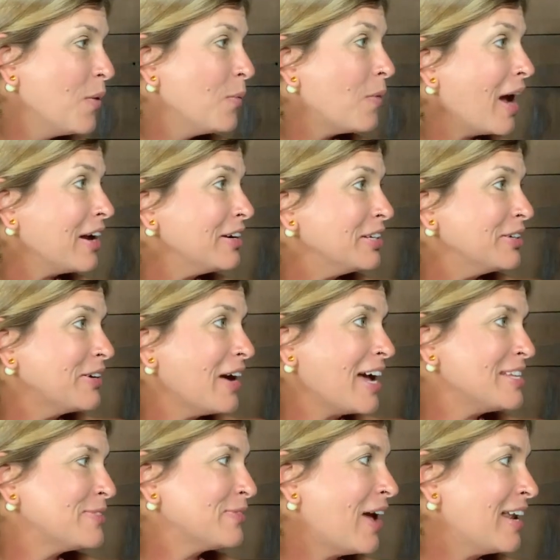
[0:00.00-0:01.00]
Why are you
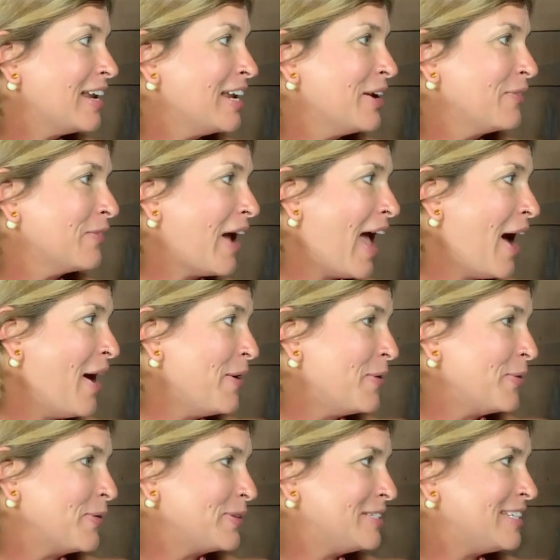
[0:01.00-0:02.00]
guys running
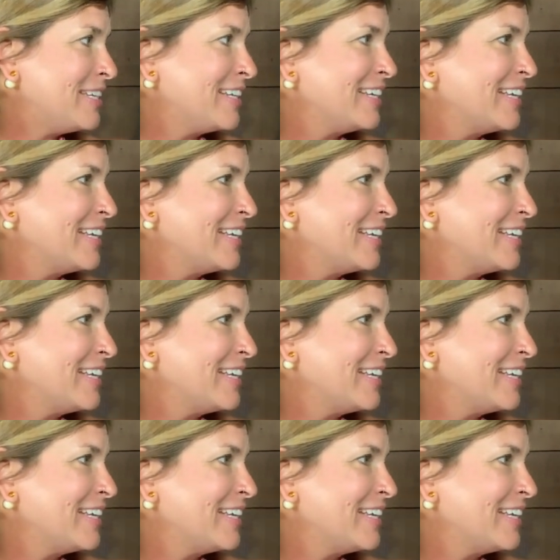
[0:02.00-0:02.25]
around?